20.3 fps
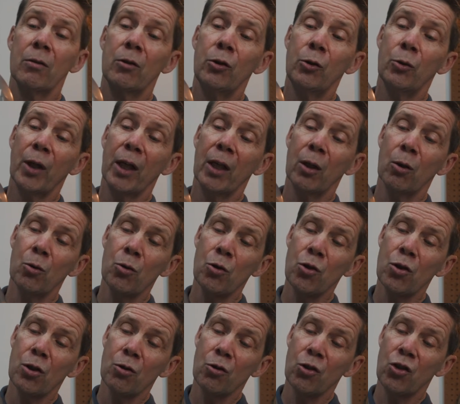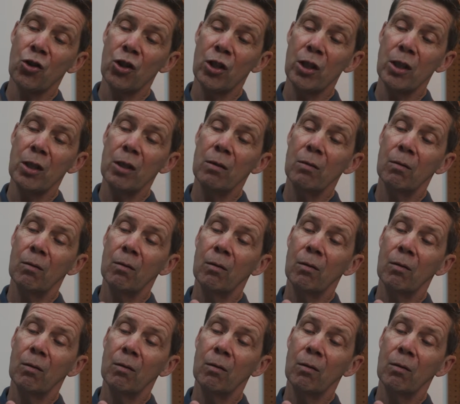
you can also see